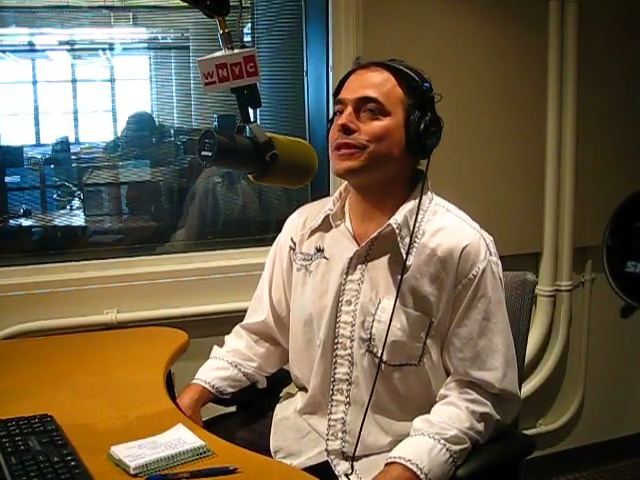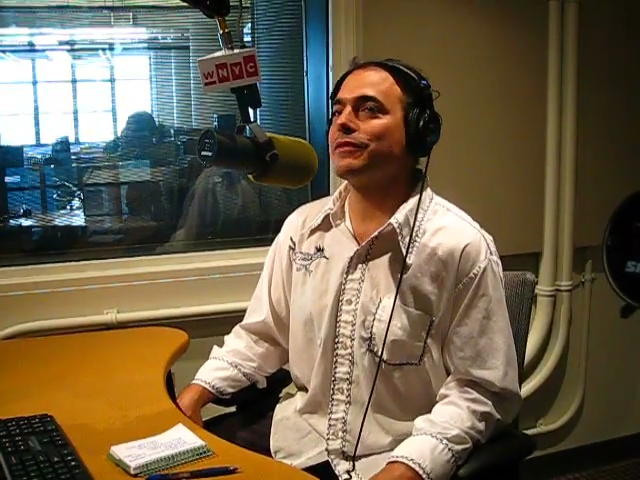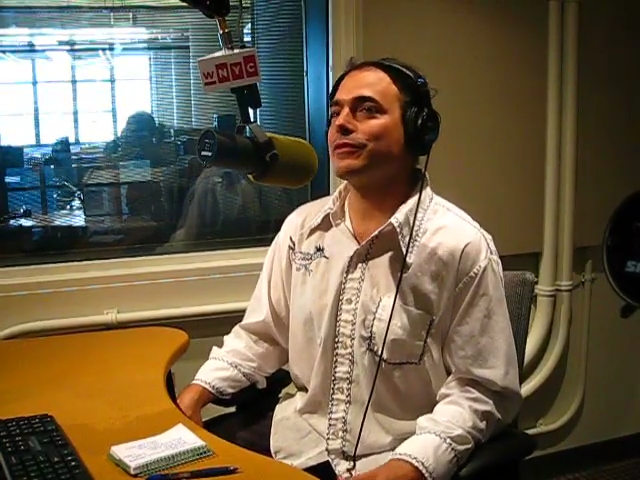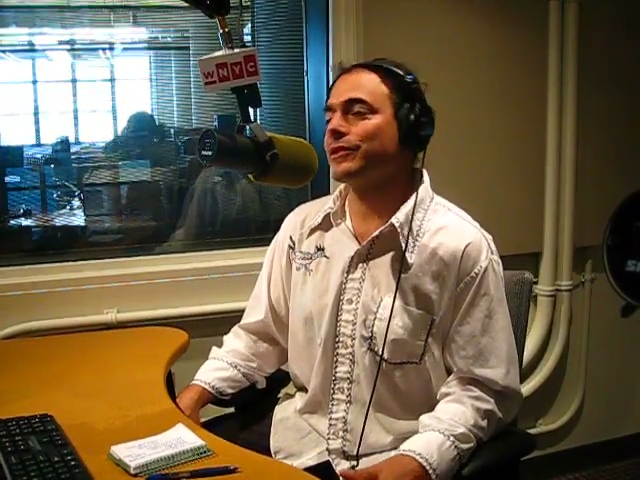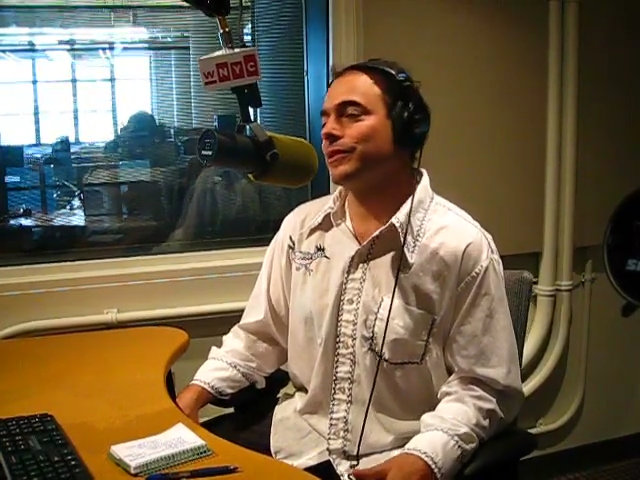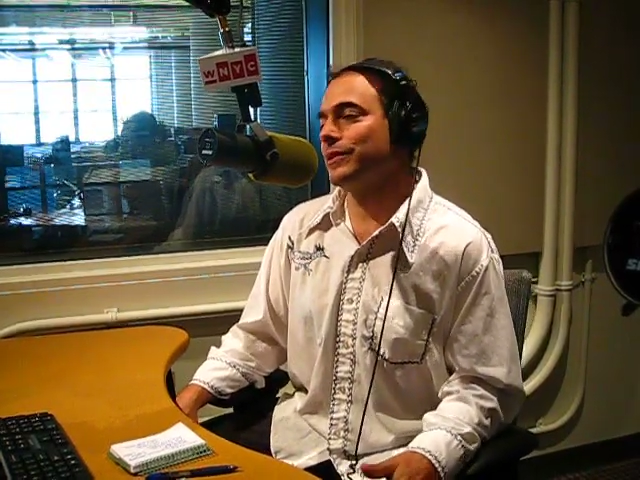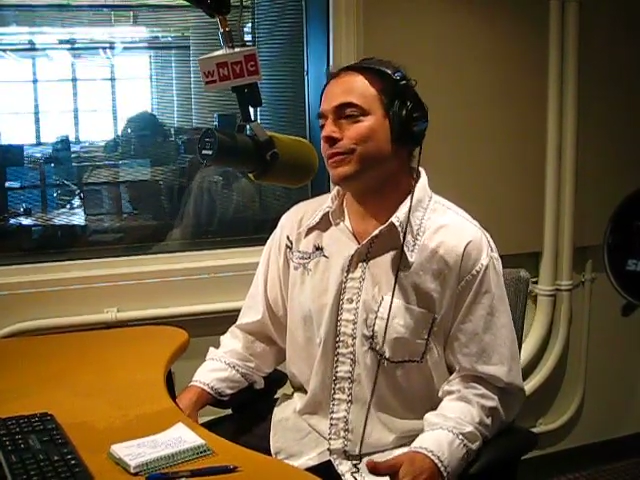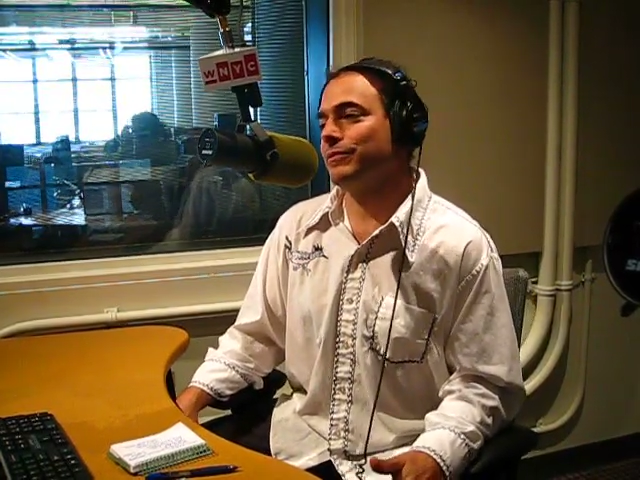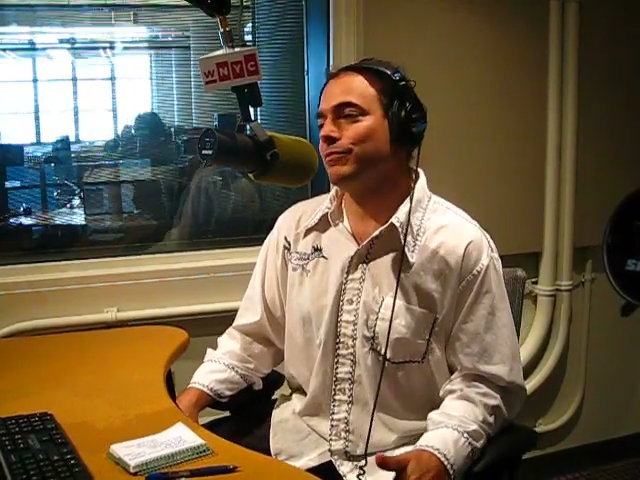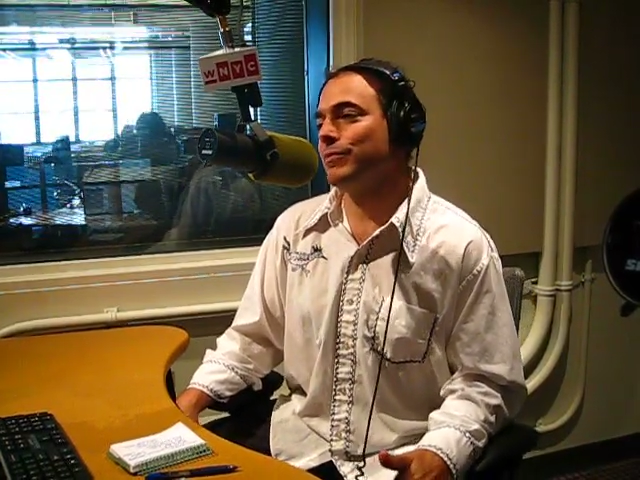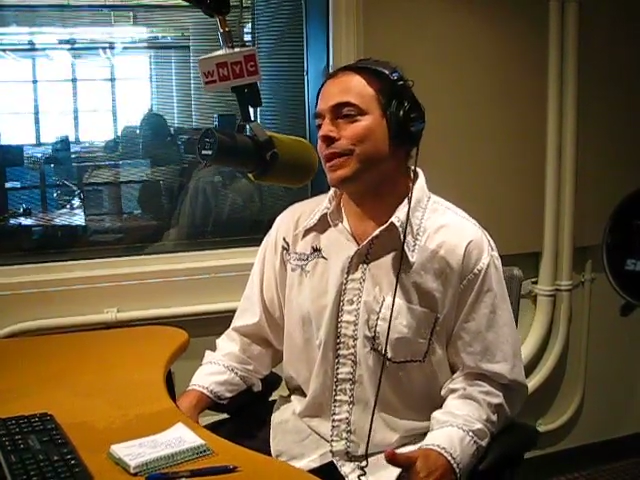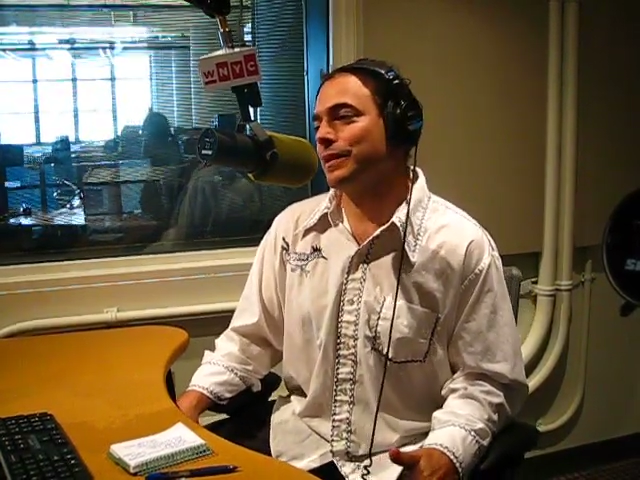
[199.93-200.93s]
never going to
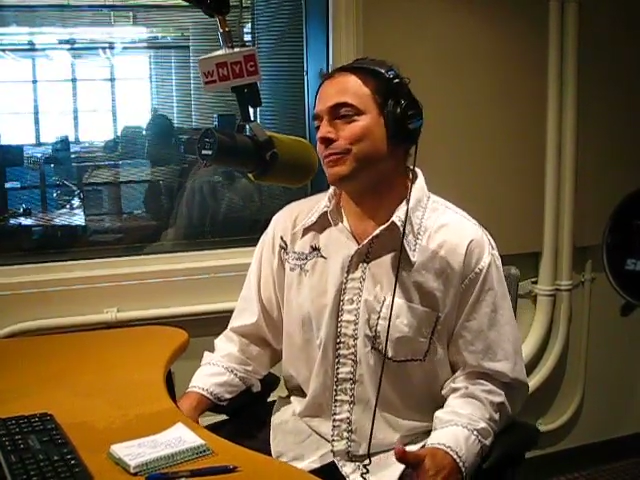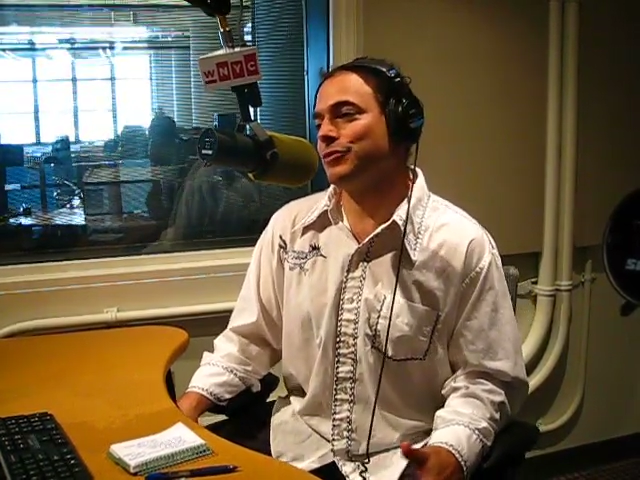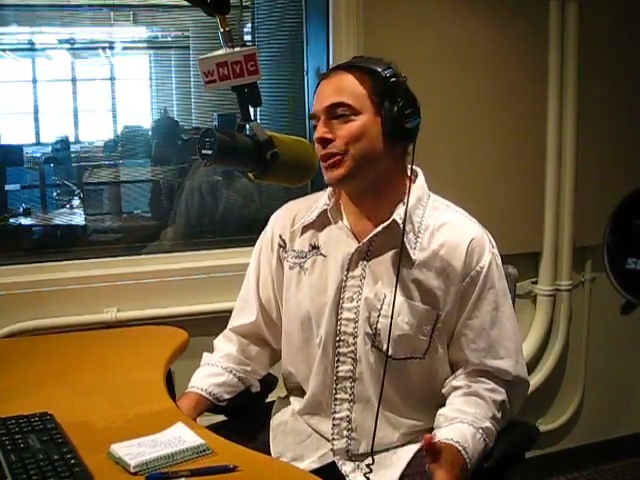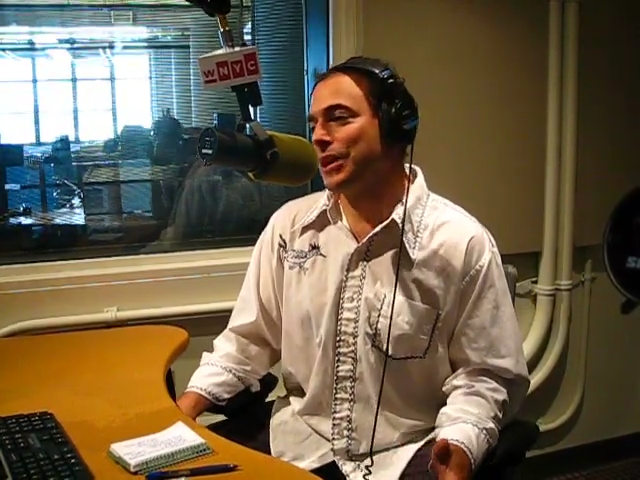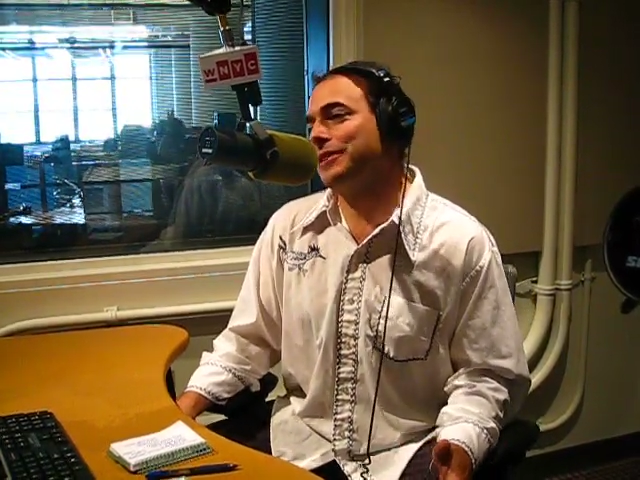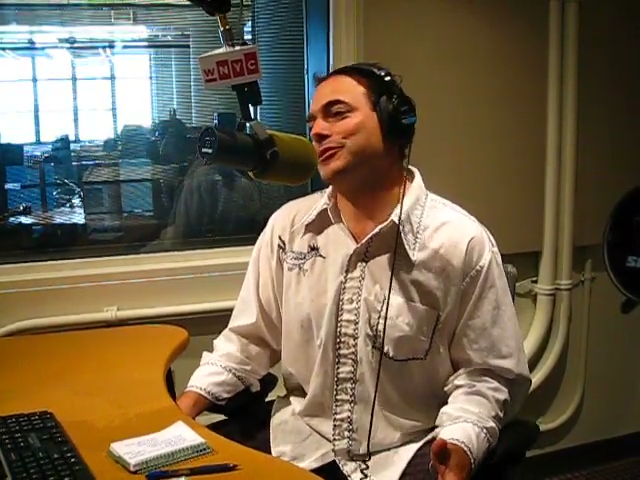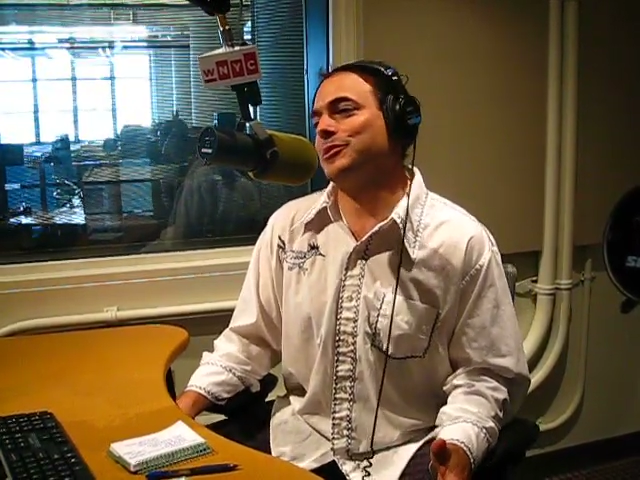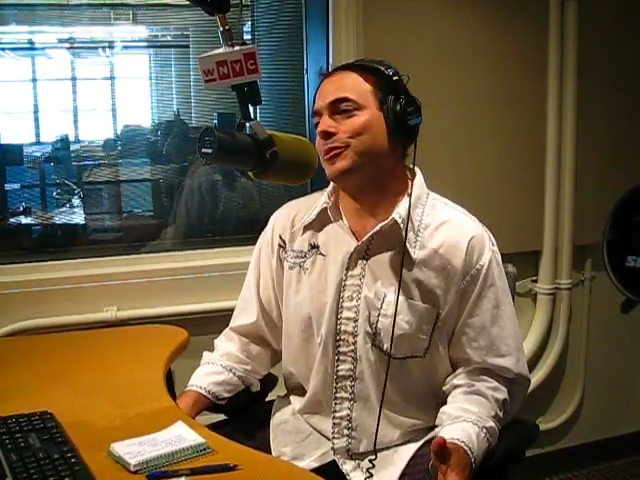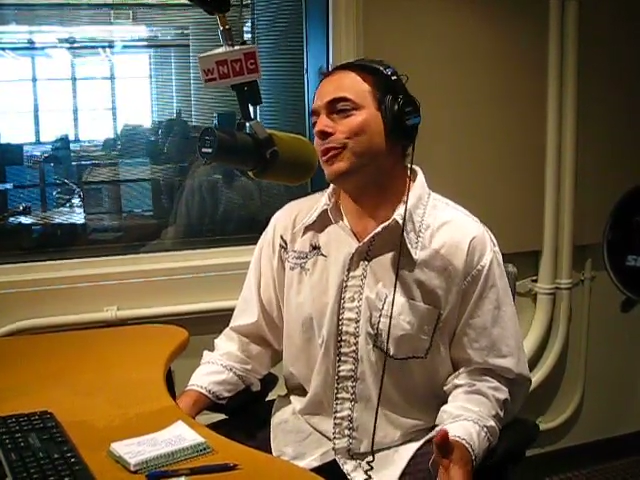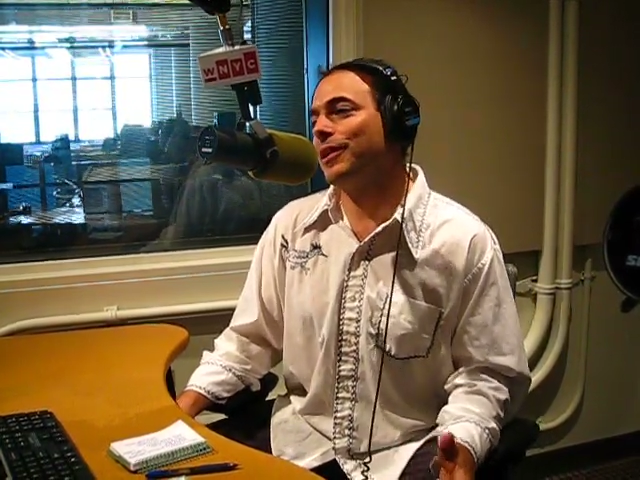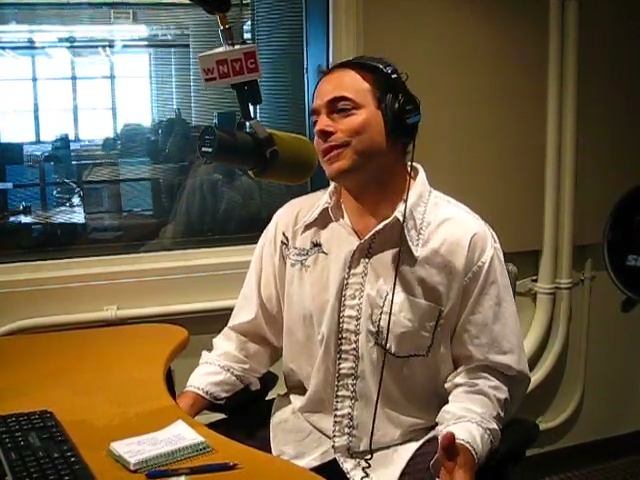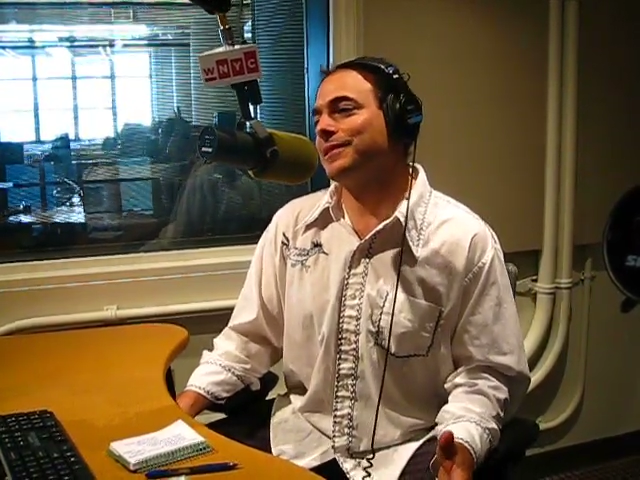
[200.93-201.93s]
make them change their
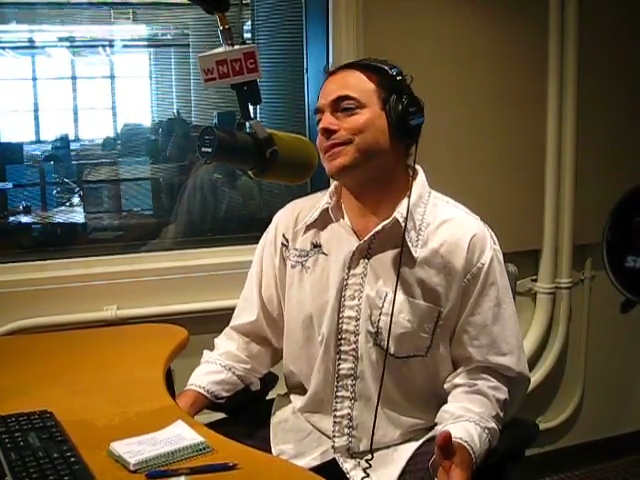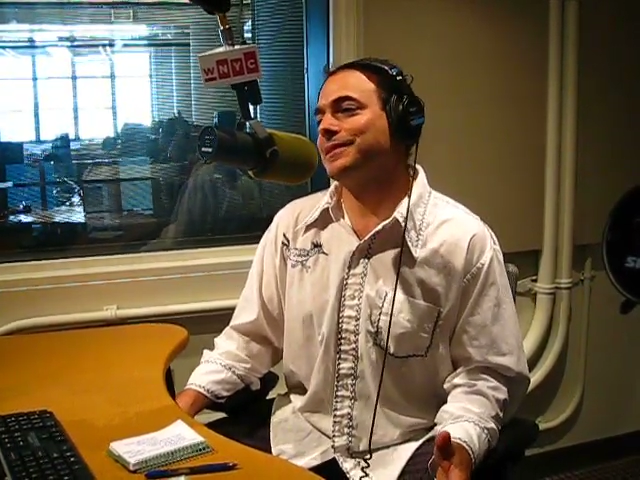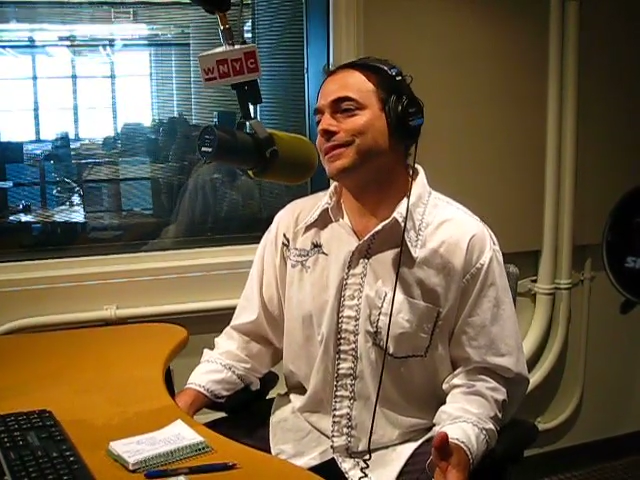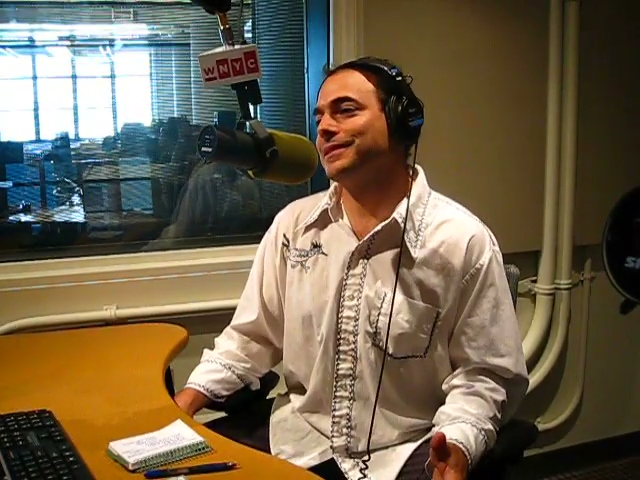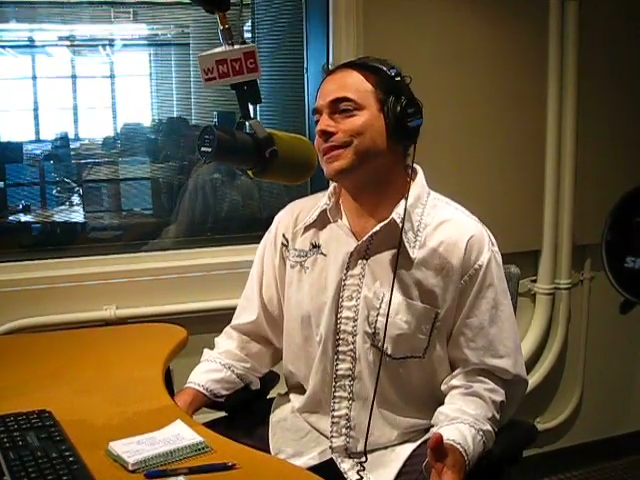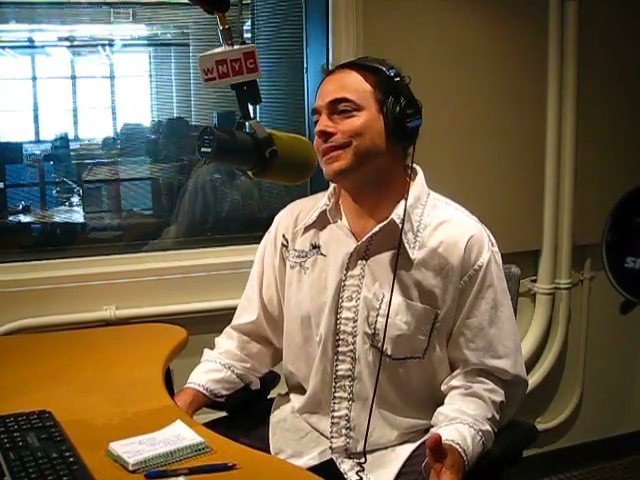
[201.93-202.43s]
policies,